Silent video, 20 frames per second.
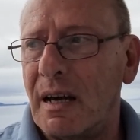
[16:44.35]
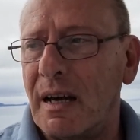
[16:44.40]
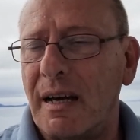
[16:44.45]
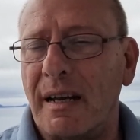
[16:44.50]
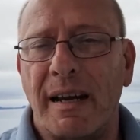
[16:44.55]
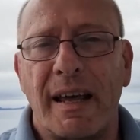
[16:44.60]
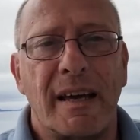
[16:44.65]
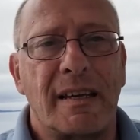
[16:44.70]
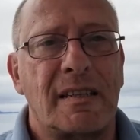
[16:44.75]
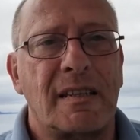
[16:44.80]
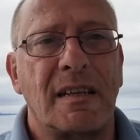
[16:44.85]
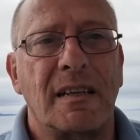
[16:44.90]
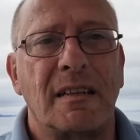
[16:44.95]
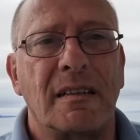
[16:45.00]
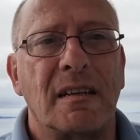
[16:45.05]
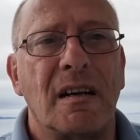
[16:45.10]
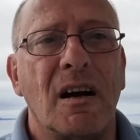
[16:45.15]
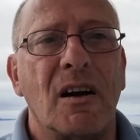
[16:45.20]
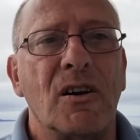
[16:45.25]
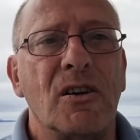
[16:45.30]
Alaskan
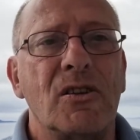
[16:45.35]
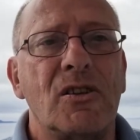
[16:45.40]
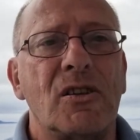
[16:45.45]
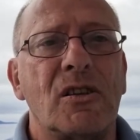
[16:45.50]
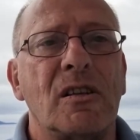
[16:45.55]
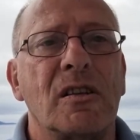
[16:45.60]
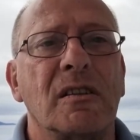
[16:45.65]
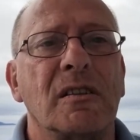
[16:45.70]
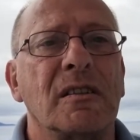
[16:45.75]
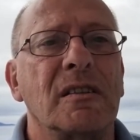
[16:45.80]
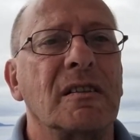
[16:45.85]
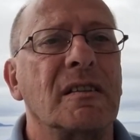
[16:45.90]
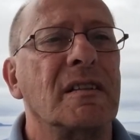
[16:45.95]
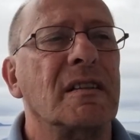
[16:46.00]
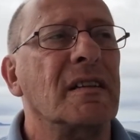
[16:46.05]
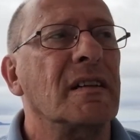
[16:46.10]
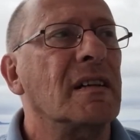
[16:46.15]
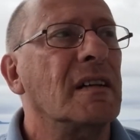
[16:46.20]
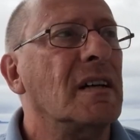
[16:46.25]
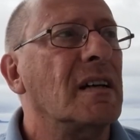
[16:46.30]
coast.
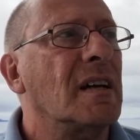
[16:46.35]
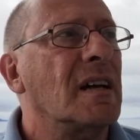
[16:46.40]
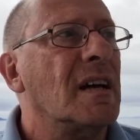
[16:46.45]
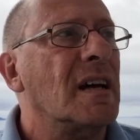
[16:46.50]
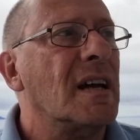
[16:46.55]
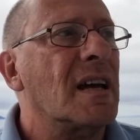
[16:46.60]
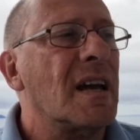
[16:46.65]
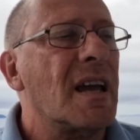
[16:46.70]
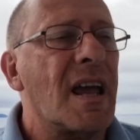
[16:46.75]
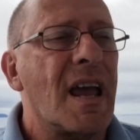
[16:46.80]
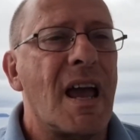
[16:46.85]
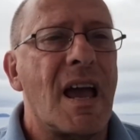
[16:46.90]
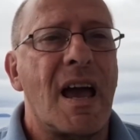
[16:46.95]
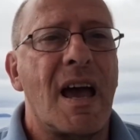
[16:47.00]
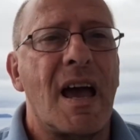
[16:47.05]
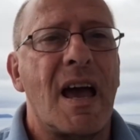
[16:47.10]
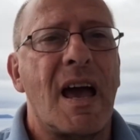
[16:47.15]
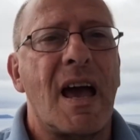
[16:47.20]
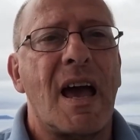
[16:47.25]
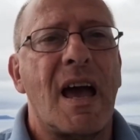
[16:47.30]

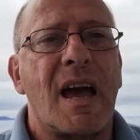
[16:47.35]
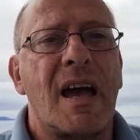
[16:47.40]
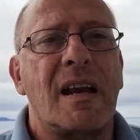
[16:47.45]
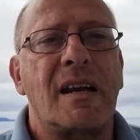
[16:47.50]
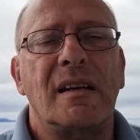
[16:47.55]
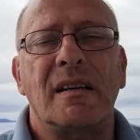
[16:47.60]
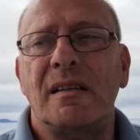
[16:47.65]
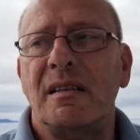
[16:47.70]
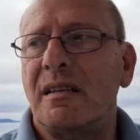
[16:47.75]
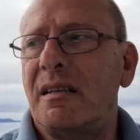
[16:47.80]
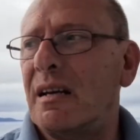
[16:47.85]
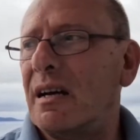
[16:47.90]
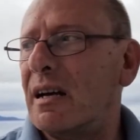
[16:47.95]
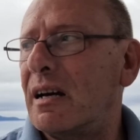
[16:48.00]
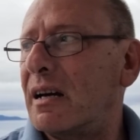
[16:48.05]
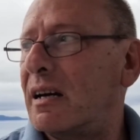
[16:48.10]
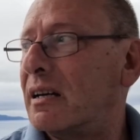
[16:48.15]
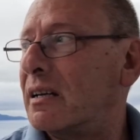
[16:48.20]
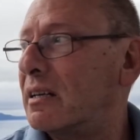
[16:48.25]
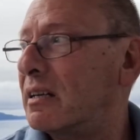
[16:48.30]
And uh,